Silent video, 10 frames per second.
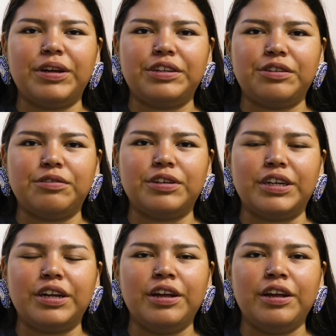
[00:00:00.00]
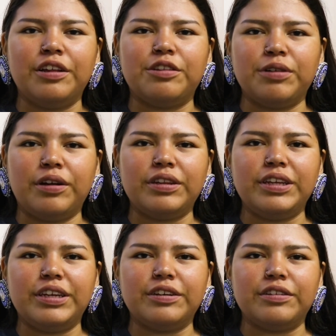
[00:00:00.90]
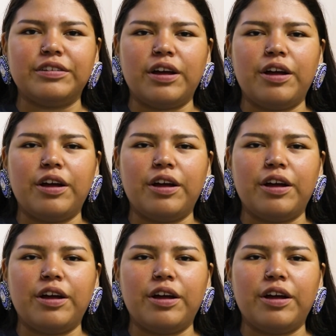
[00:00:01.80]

story throughout the years